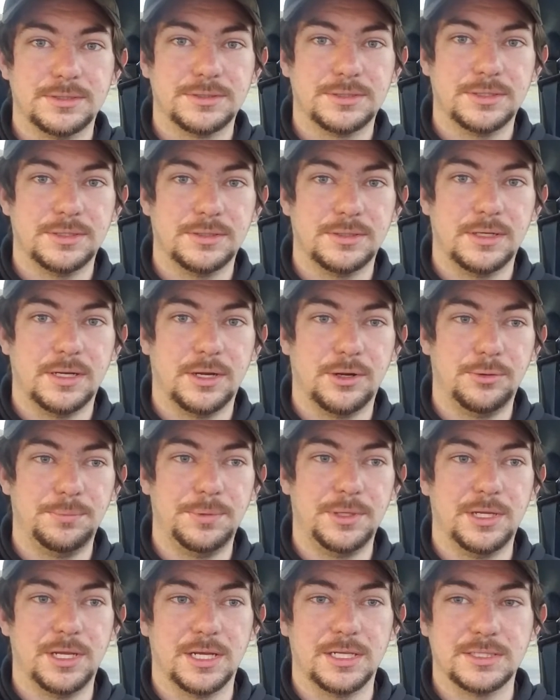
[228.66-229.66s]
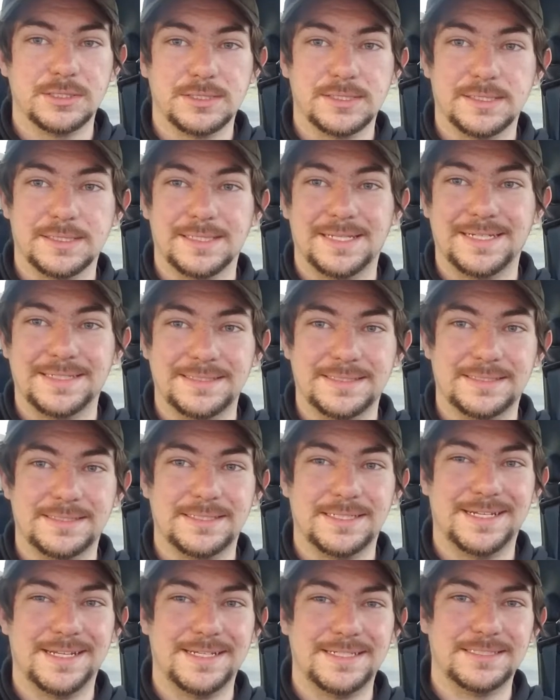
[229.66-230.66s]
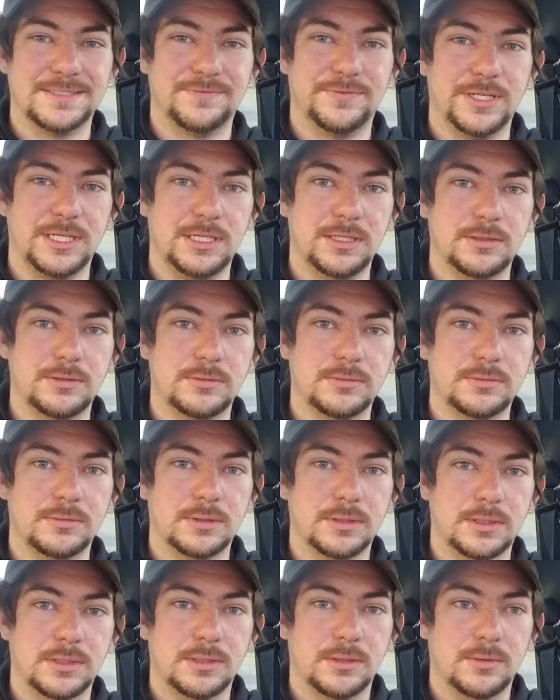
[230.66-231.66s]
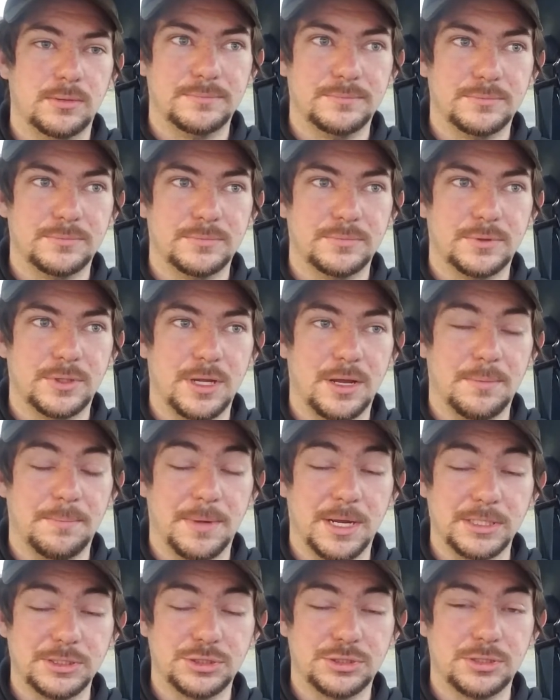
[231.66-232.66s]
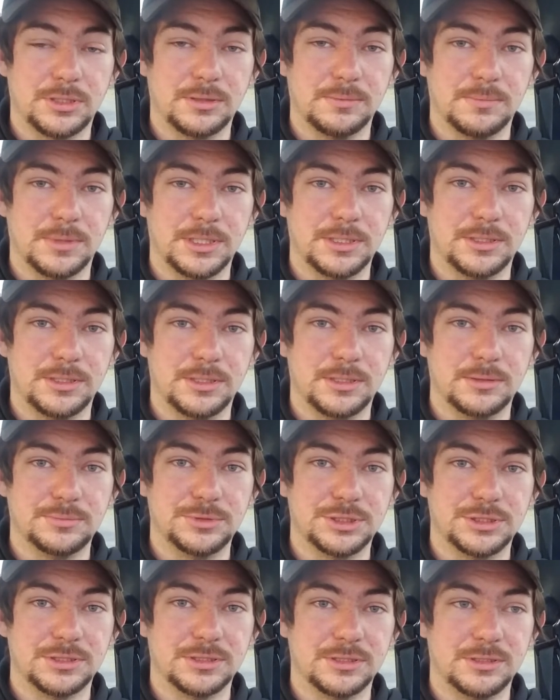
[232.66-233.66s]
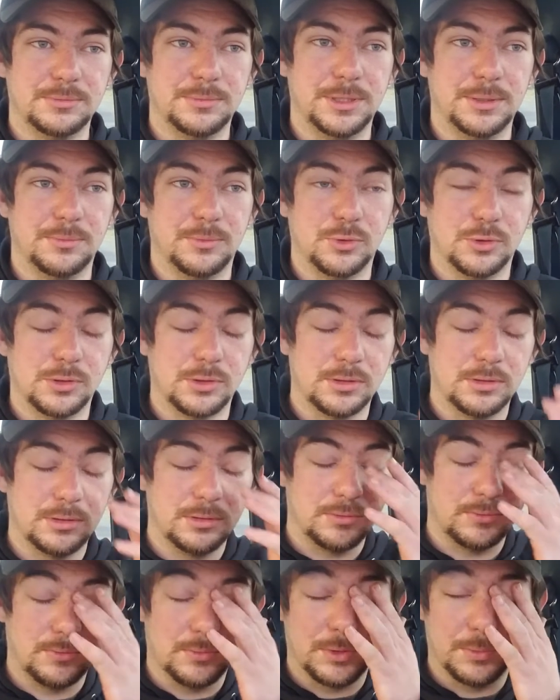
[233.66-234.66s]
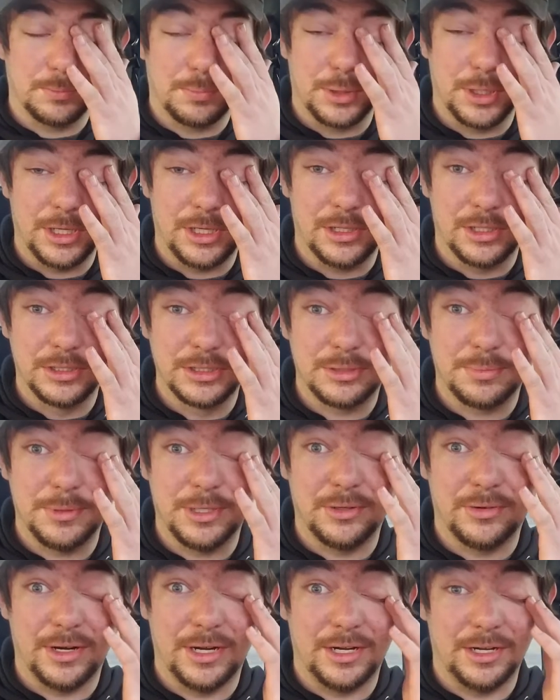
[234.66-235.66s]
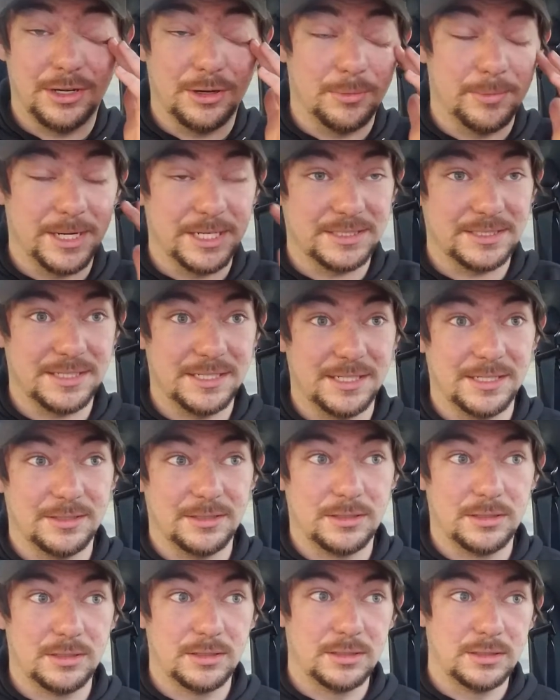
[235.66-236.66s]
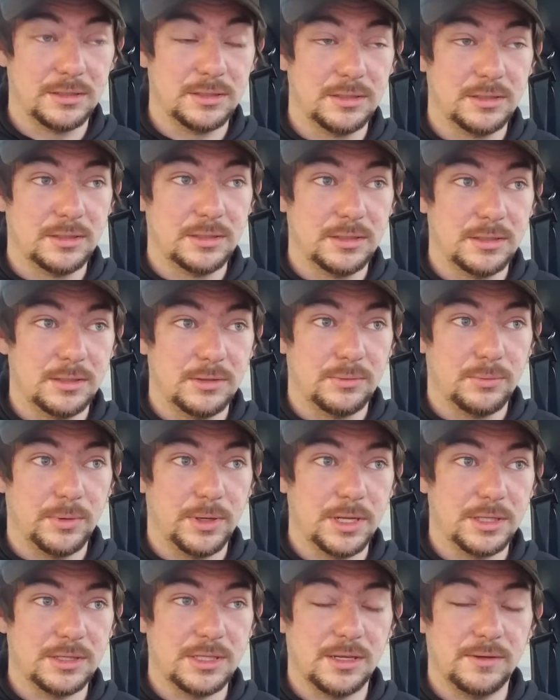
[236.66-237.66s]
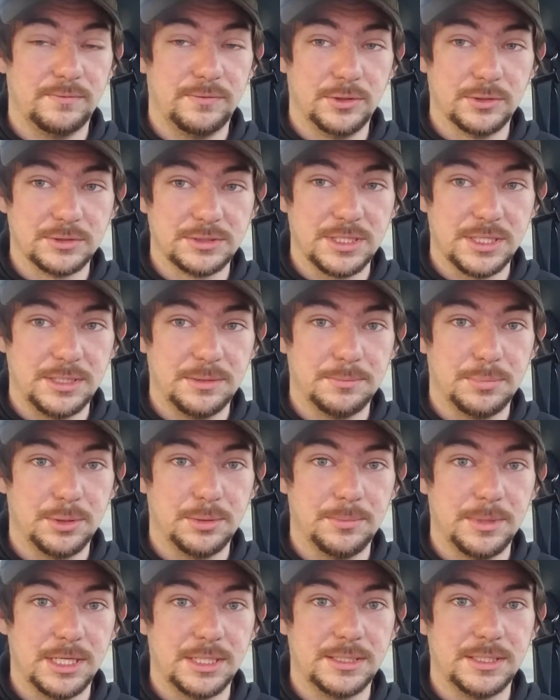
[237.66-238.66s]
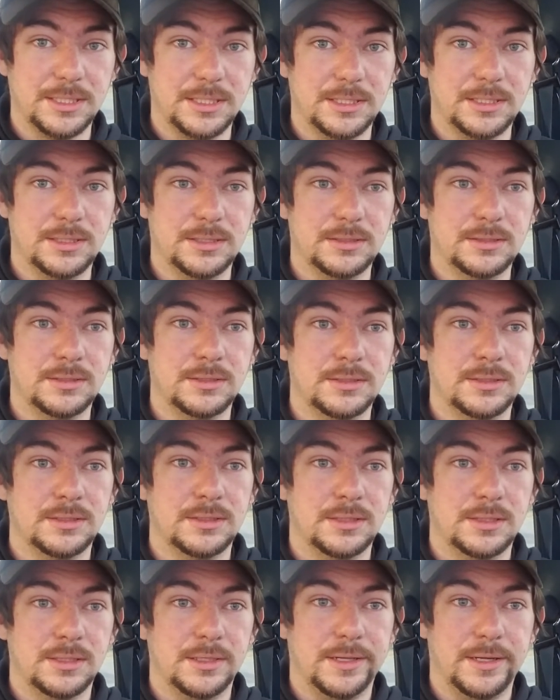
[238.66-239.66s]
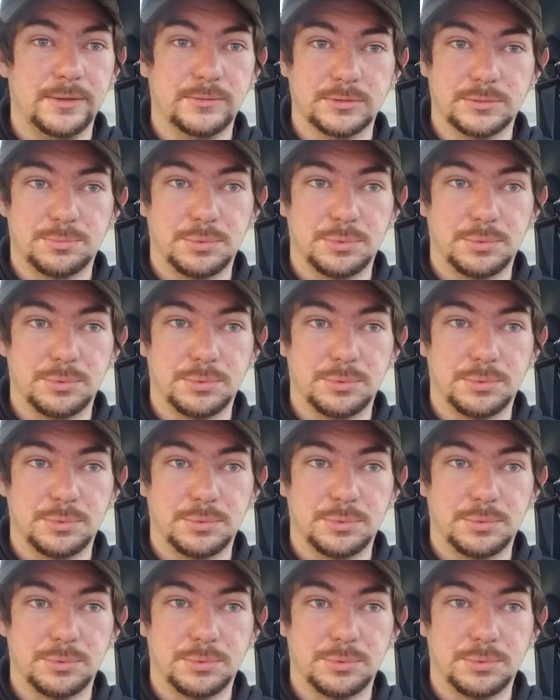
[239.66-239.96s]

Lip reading: So I hope you guys liked today's video. Got Mike's truck buttoned up just a little bit more. We're pretty close to being ready to go back together. We got that fuel tank put back in. It was